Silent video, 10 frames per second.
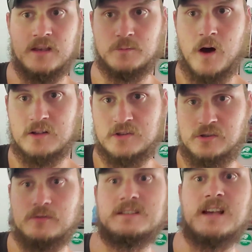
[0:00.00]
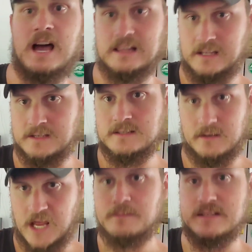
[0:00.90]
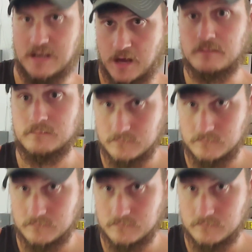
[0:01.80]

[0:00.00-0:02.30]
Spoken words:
is watching you side list on Amazon